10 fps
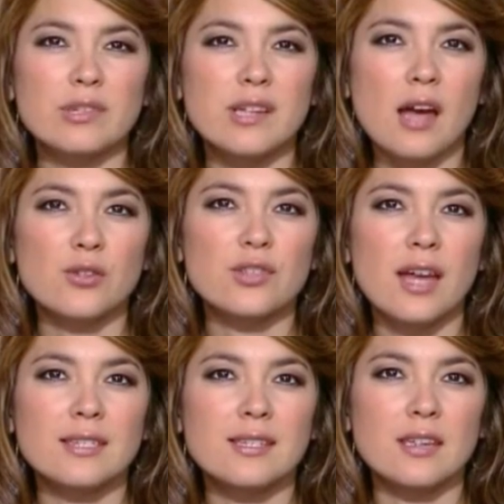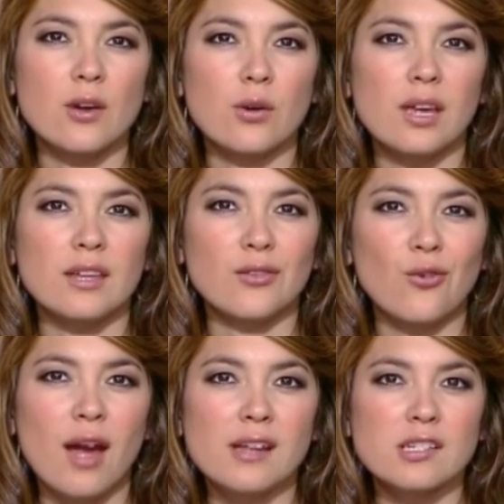was DocuSign CEO
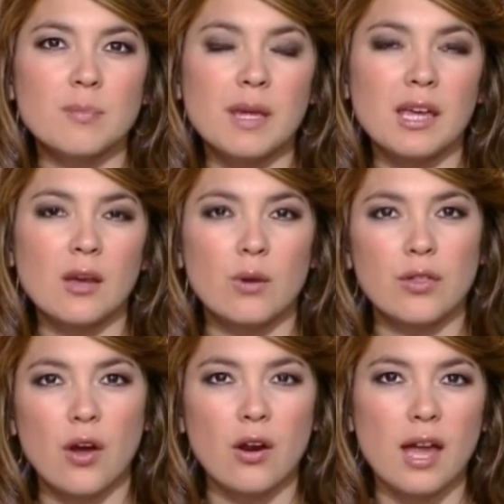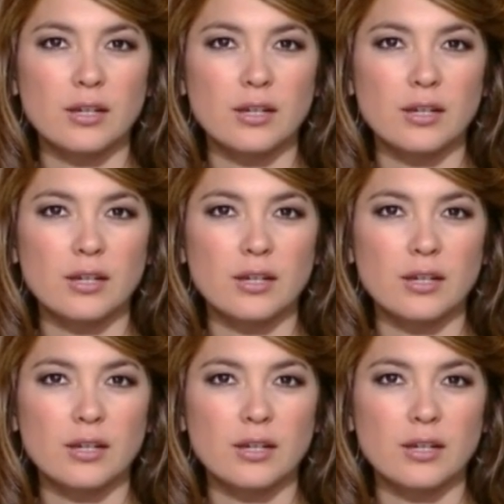Keith Krach speaking with our